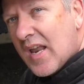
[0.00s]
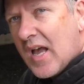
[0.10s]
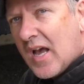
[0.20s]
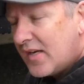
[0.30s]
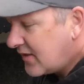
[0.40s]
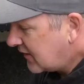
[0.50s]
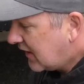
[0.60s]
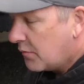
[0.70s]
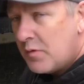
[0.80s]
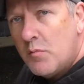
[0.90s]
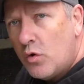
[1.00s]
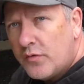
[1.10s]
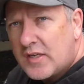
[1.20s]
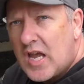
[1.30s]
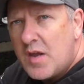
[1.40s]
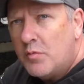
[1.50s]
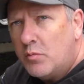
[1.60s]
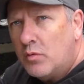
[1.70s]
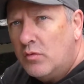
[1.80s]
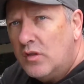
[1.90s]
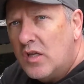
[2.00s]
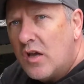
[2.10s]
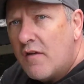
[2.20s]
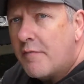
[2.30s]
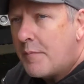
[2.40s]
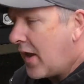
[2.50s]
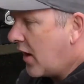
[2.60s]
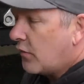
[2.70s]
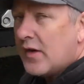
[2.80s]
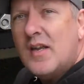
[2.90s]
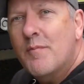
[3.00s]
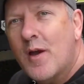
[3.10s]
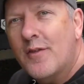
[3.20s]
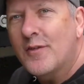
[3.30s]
harness is going to be more than capable of powering both